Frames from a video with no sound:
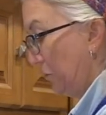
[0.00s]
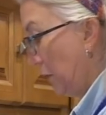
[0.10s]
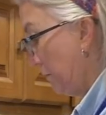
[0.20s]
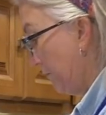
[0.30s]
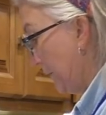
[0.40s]

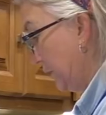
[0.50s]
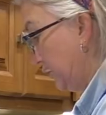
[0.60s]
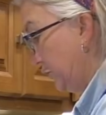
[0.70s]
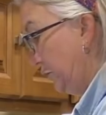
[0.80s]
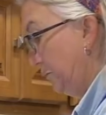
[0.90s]
cream of
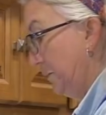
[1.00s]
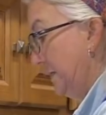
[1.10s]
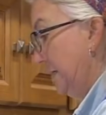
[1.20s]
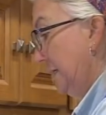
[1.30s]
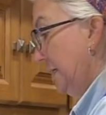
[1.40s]
mushroom
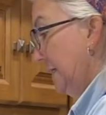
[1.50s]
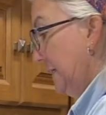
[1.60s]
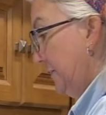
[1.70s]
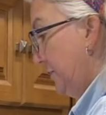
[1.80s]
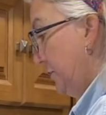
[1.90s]

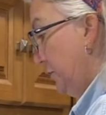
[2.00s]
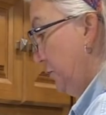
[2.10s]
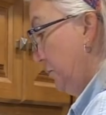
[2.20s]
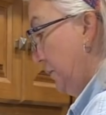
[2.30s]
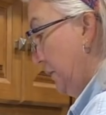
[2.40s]
soup.